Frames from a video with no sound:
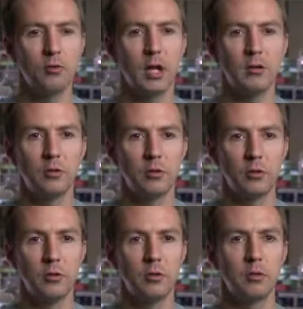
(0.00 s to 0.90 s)

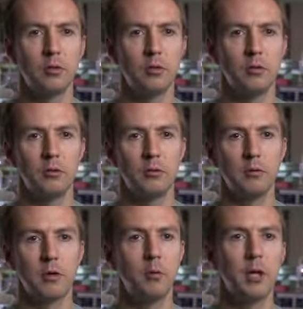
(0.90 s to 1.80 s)
contractors
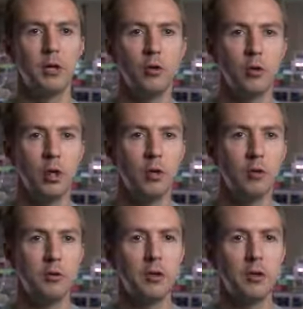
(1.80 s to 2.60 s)
coming and going all the